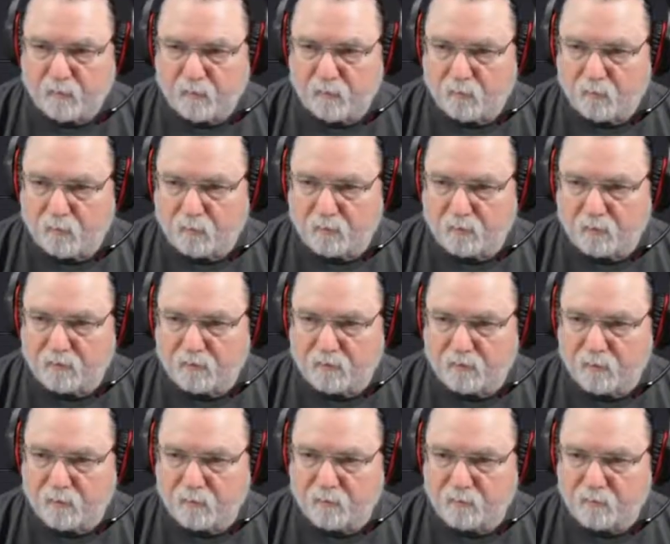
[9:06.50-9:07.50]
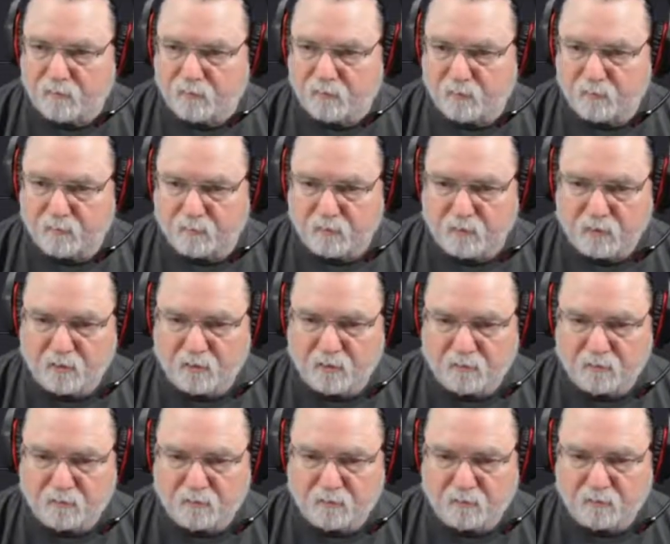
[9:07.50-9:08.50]
want to experiment with something
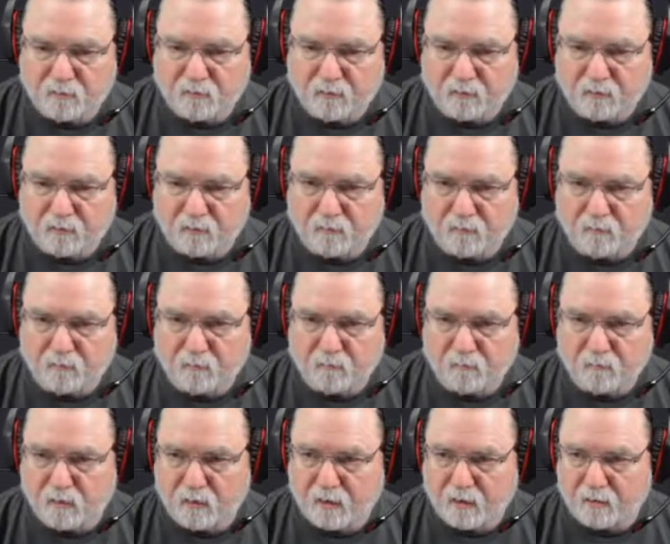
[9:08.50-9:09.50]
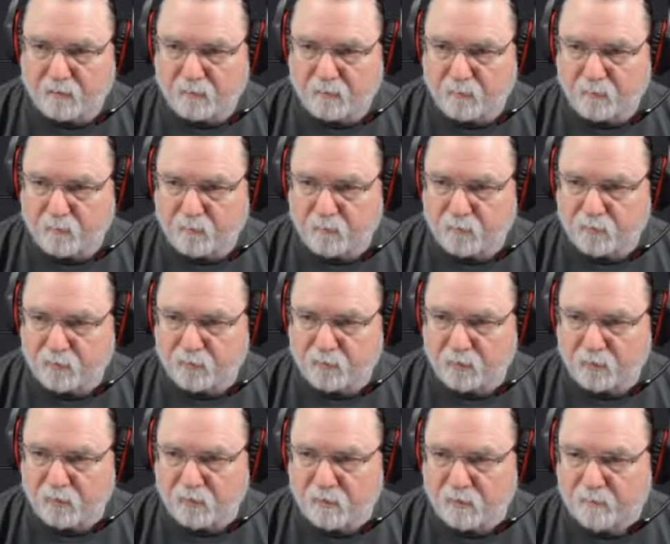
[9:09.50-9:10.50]
else. I kind of
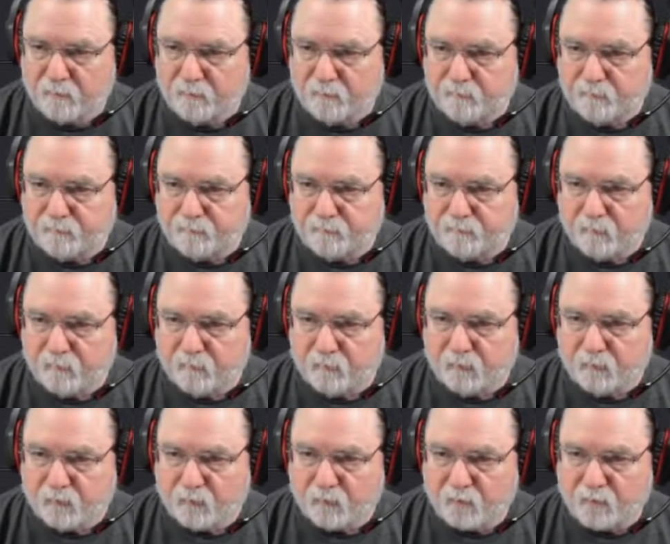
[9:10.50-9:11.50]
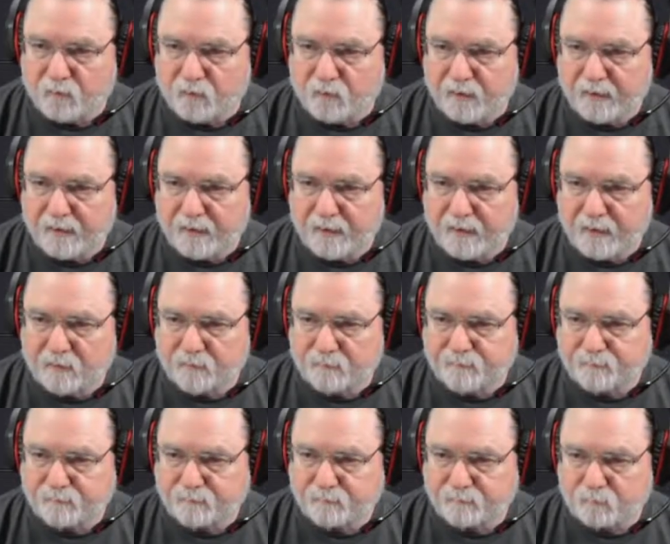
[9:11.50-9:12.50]
saw, go to the layout,
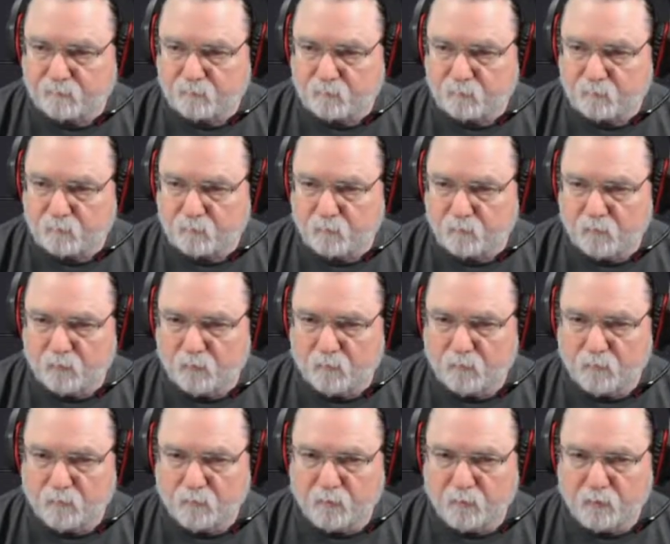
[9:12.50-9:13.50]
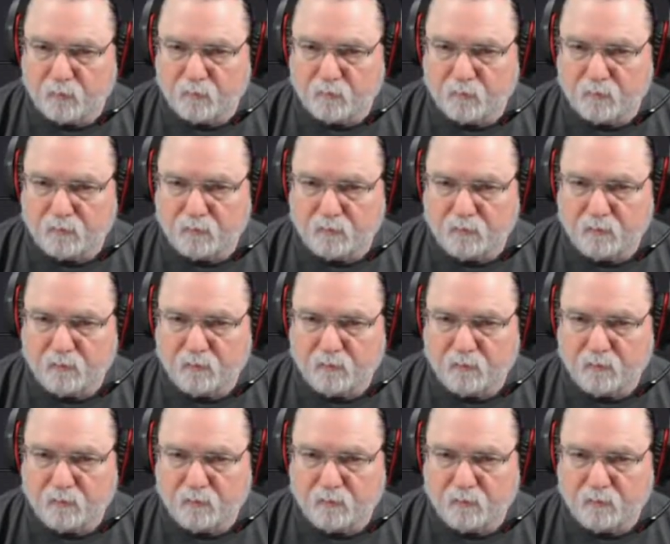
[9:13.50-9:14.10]
move it over,